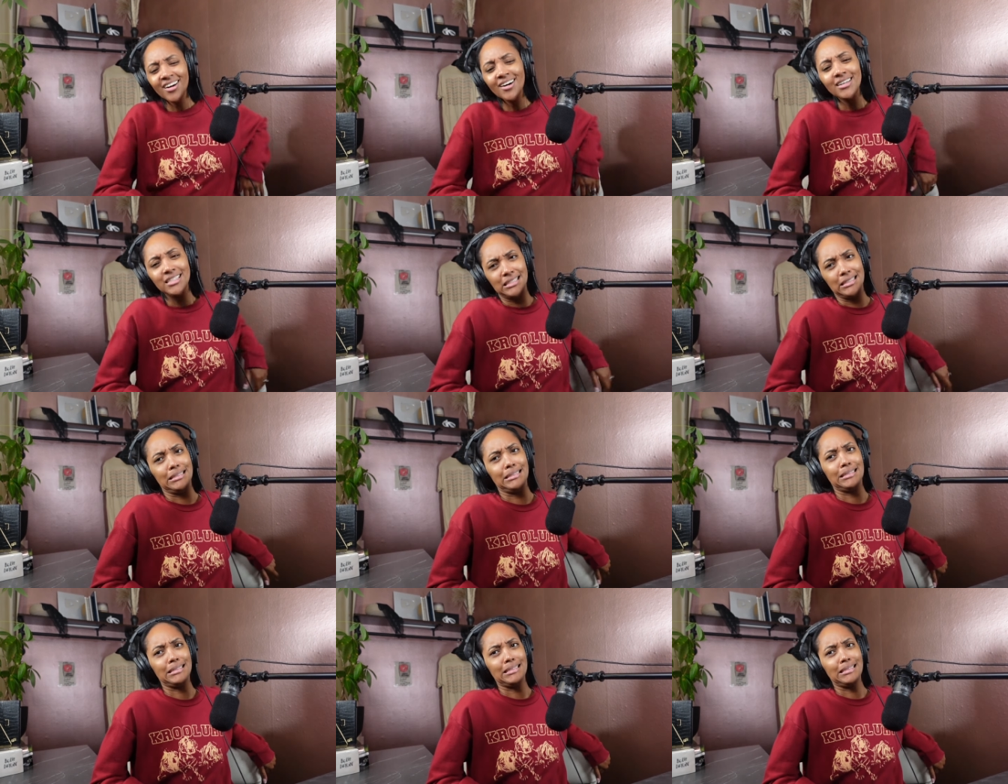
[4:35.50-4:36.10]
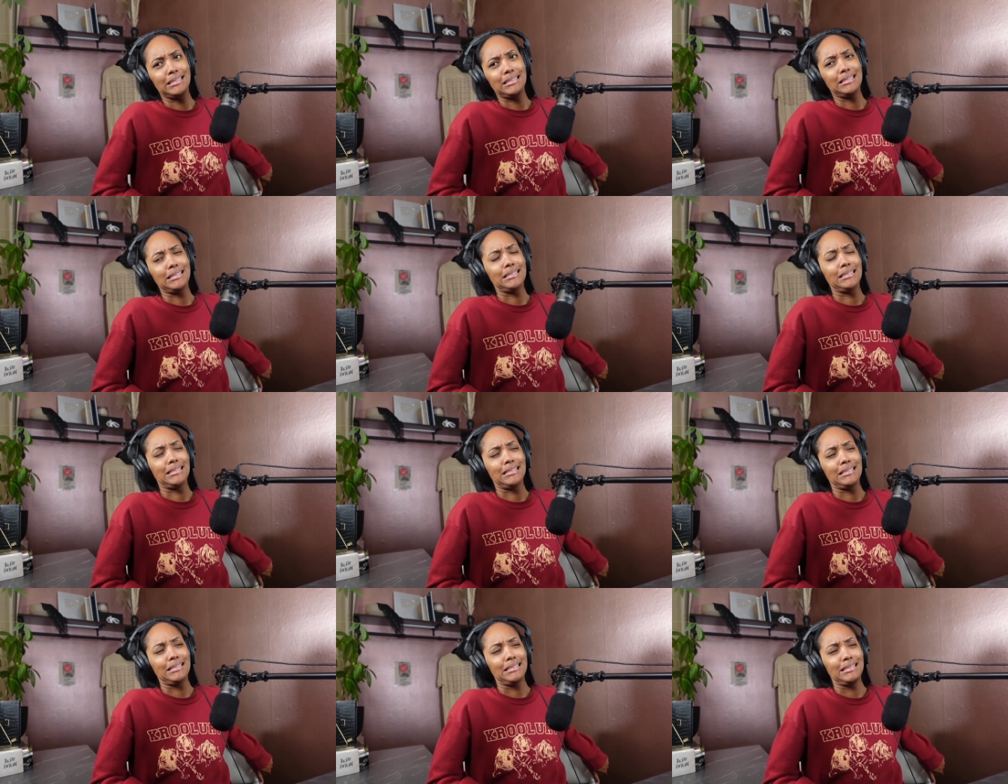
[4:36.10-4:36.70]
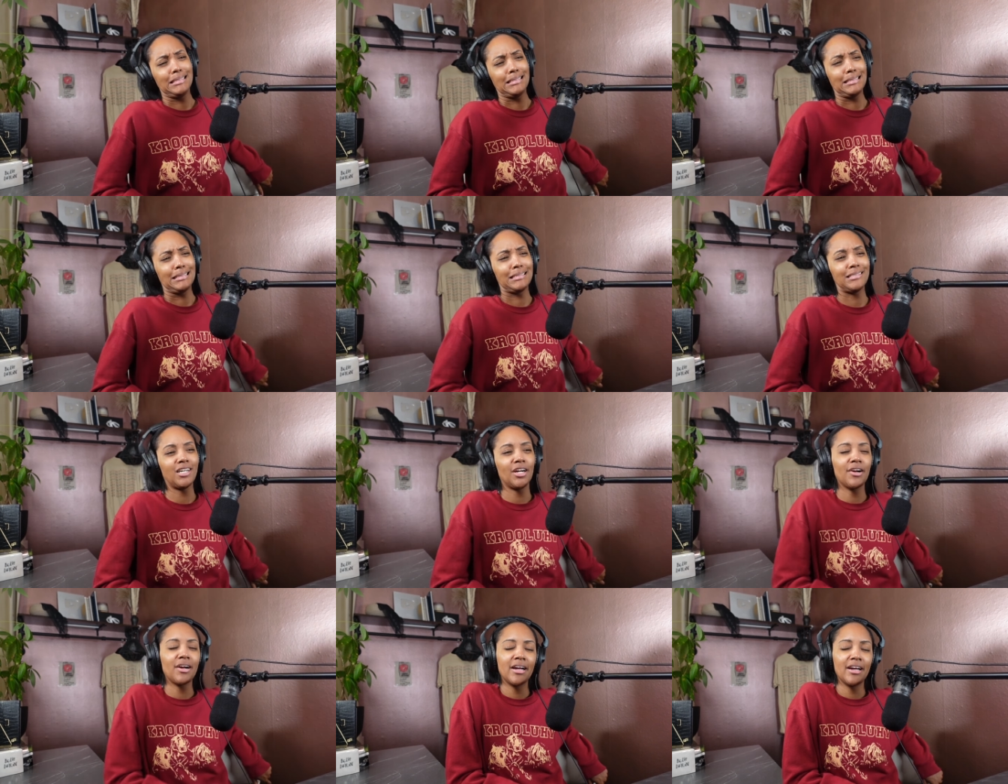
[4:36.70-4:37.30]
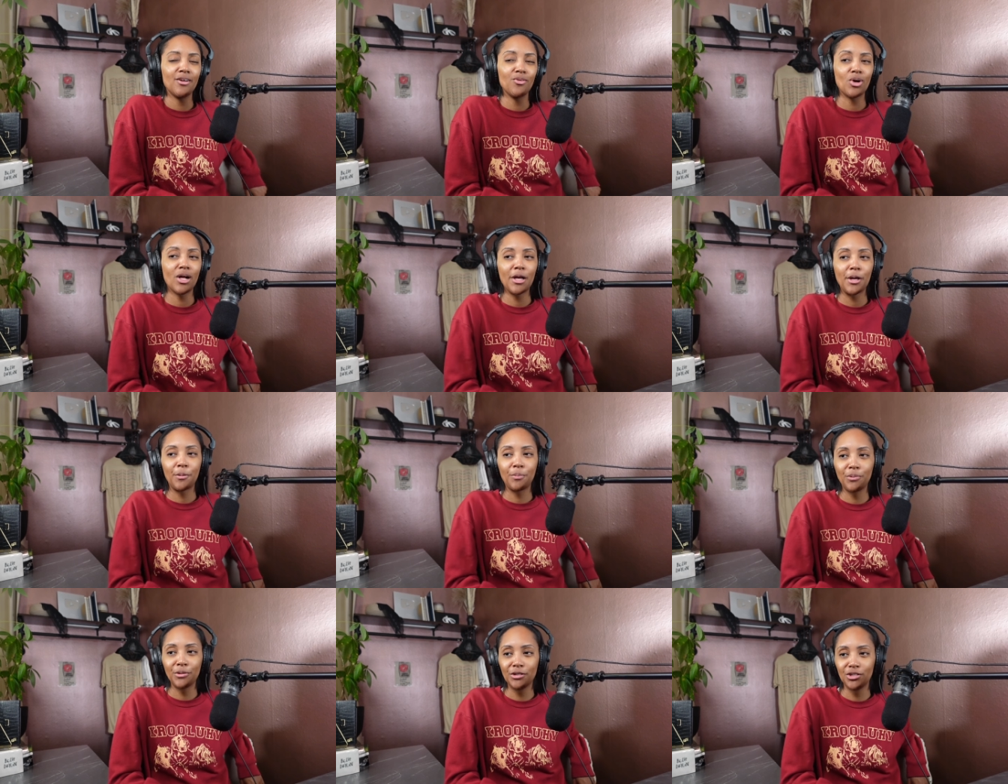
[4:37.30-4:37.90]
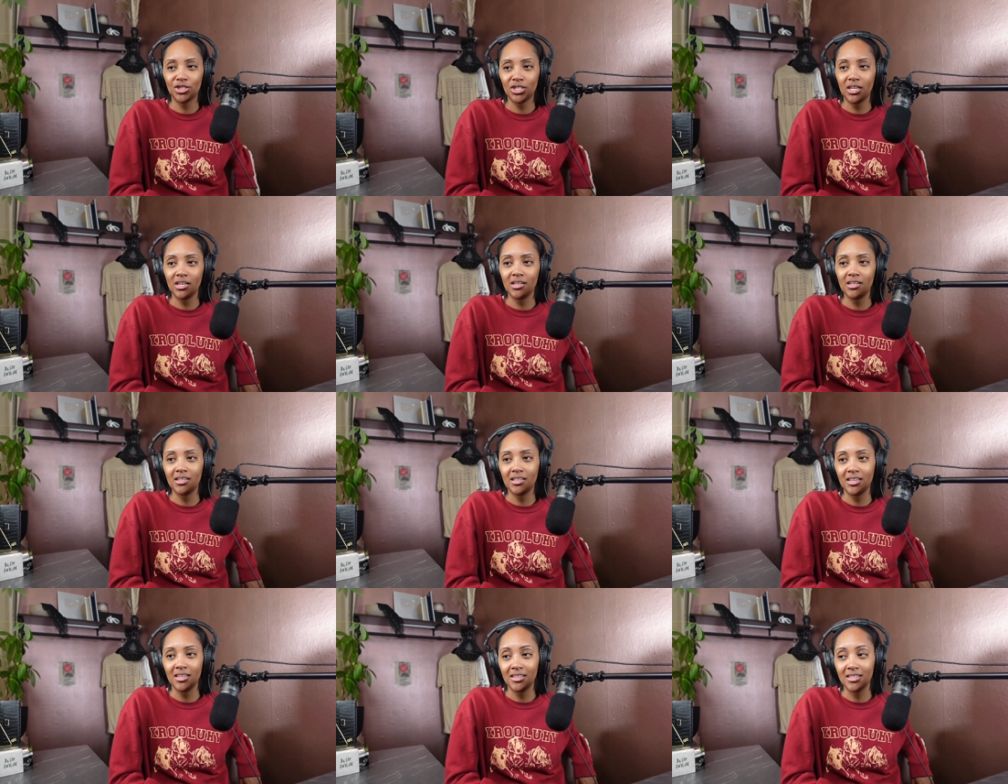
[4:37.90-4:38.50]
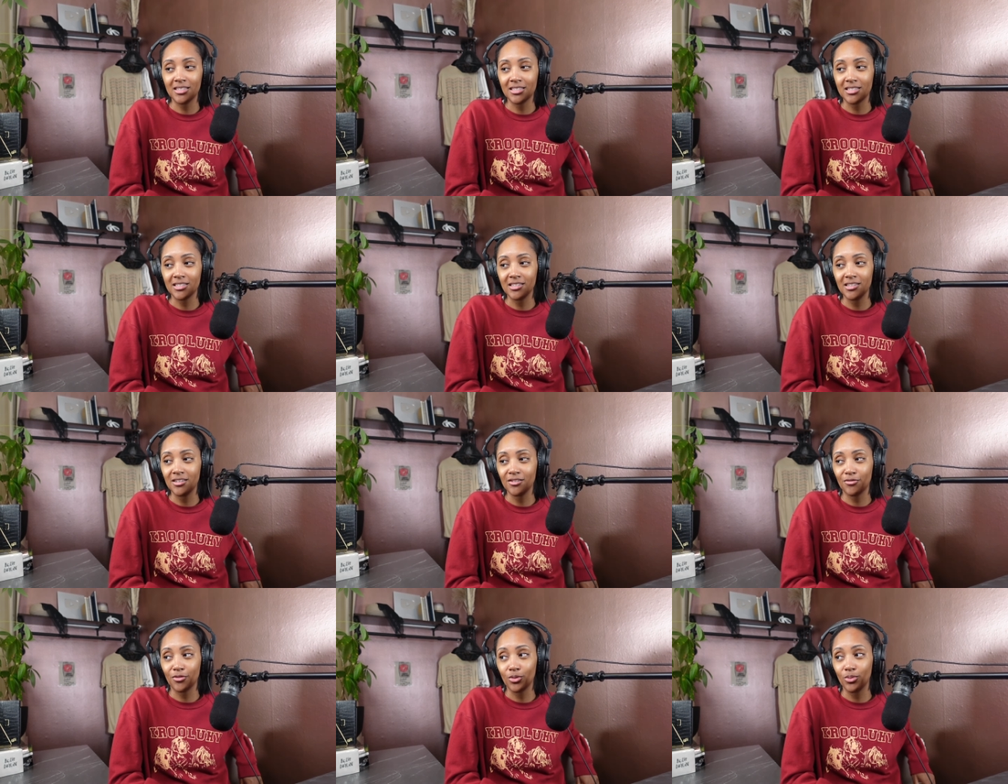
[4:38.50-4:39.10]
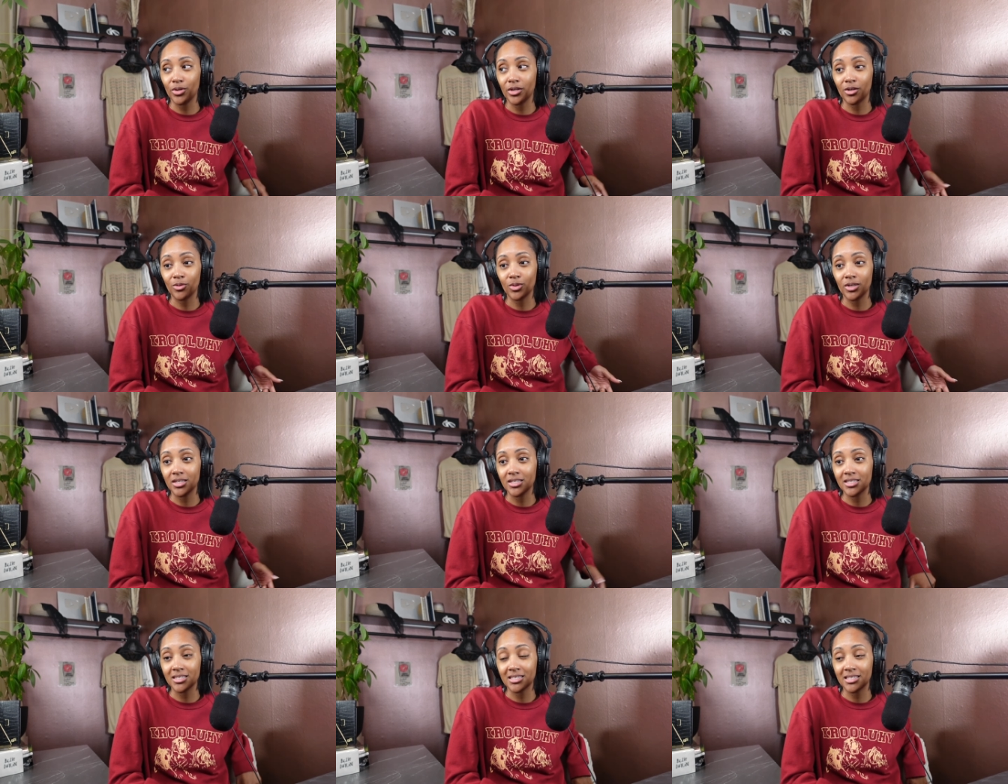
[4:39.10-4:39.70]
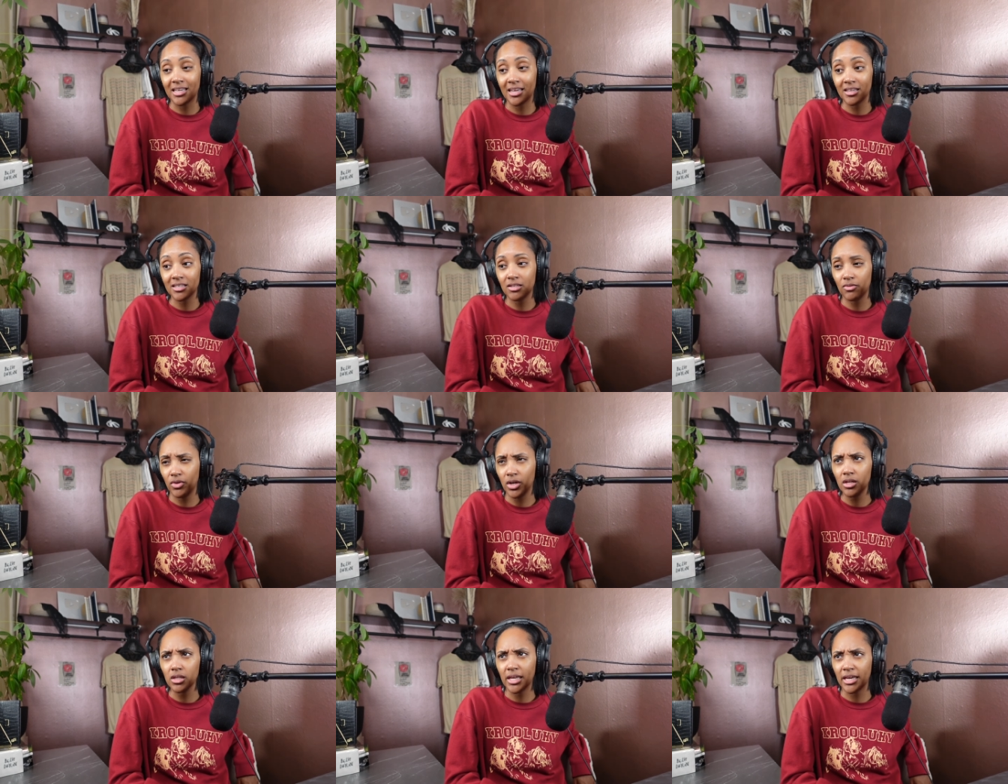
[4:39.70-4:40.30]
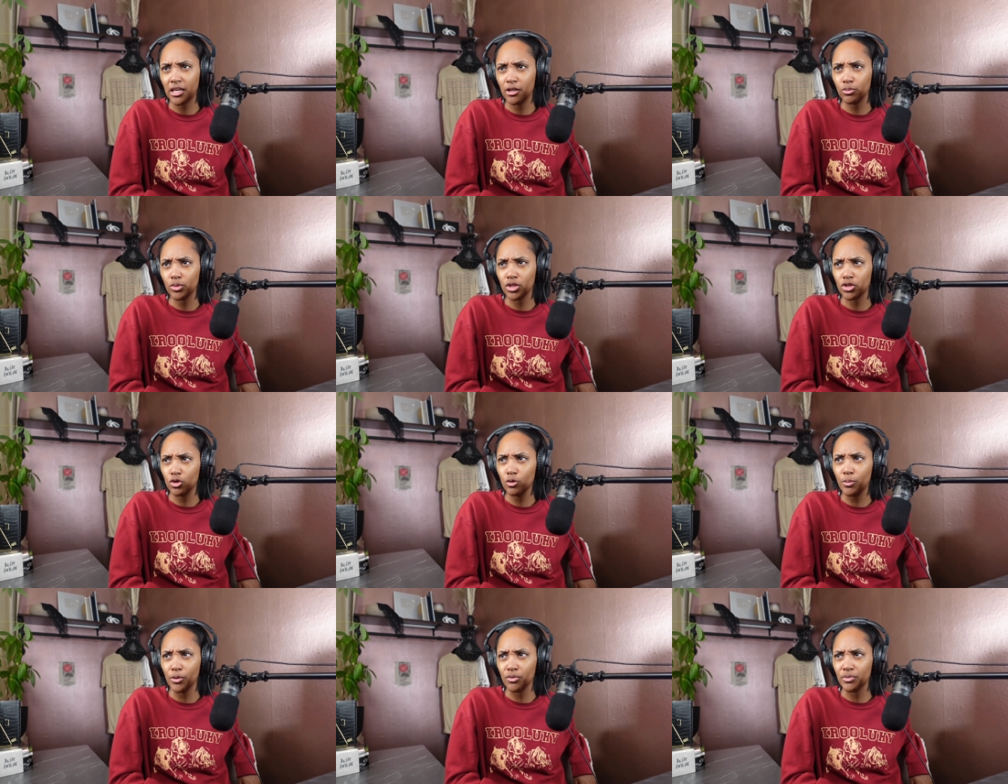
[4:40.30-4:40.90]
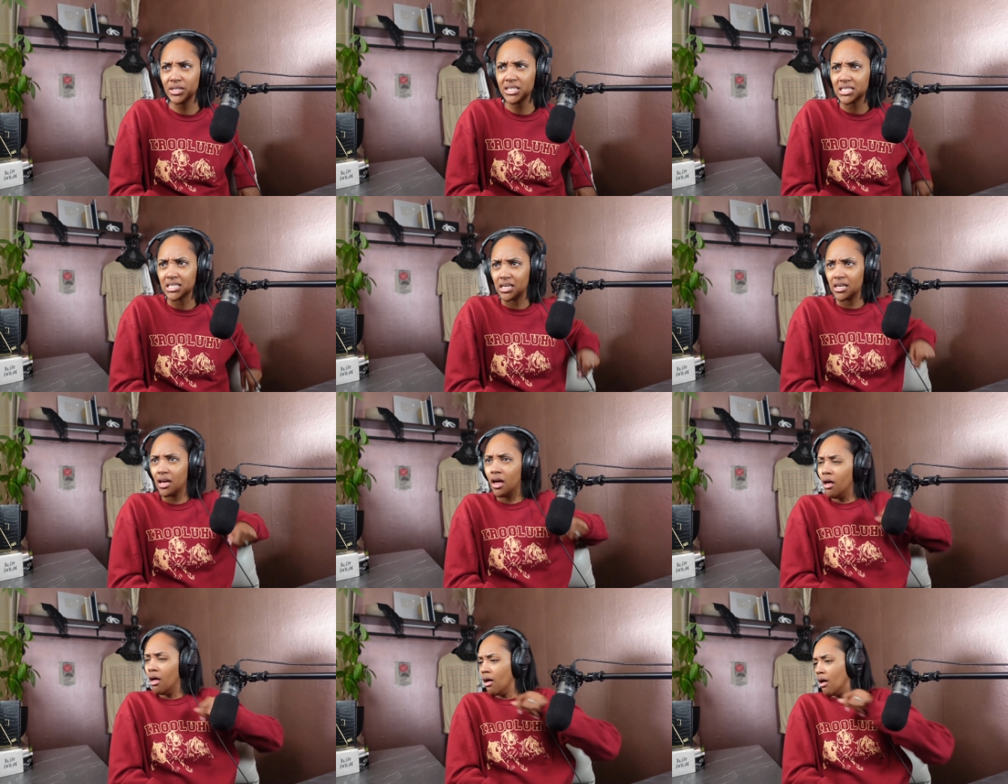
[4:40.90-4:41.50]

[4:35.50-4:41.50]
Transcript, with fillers: Uh, all right, well I appreciate getting to see it for what it was. That felt like it was super recent.